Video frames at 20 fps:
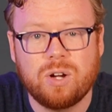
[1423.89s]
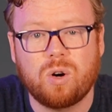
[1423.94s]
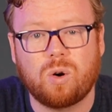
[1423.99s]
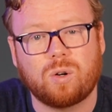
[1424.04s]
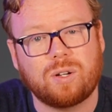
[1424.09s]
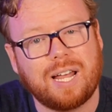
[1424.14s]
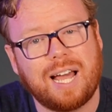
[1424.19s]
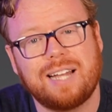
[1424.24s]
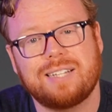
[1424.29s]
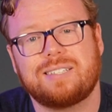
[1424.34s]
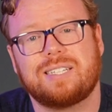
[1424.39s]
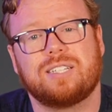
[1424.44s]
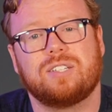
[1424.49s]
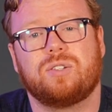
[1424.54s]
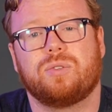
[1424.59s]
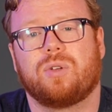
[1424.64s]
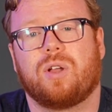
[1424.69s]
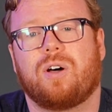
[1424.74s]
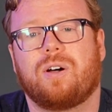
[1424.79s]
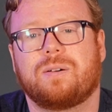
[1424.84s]
or lasting
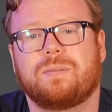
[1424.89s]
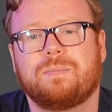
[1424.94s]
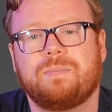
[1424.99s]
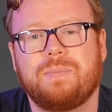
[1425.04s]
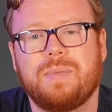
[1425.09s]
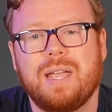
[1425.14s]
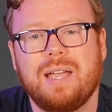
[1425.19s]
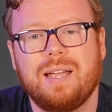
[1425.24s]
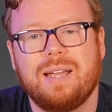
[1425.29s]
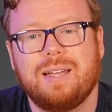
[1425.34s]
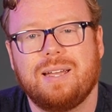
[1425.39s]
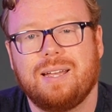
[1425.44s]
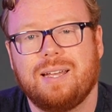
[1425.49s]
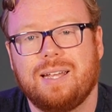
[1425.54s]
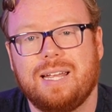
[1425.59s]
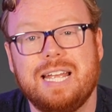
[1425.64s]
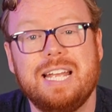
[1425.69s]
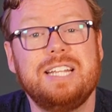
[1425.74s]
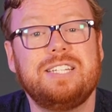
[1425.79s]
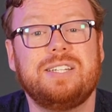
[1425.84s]
too long?
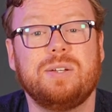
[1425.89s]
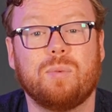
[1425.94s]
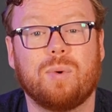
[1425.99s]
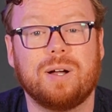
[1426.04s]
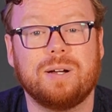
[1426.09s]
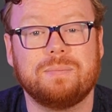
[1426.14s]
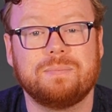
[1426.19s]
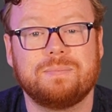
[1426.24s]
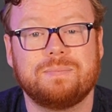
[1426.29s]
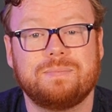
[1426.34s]
Easy one.